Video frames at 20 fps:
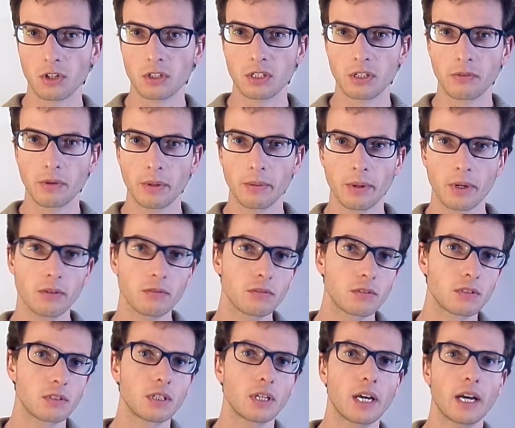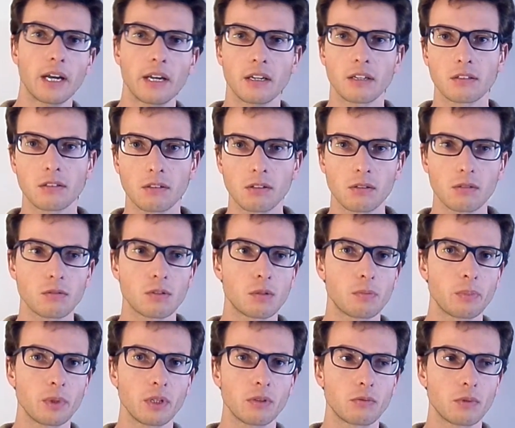the rebound, the high and low
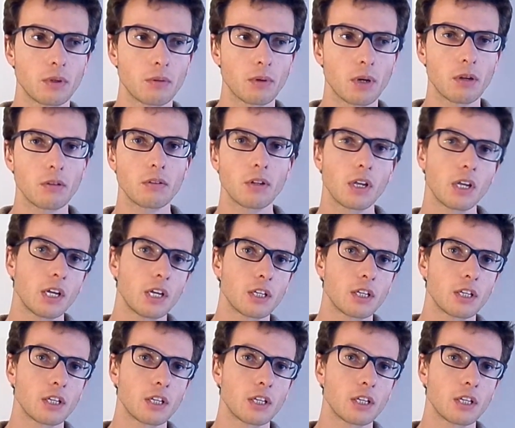speed rebound,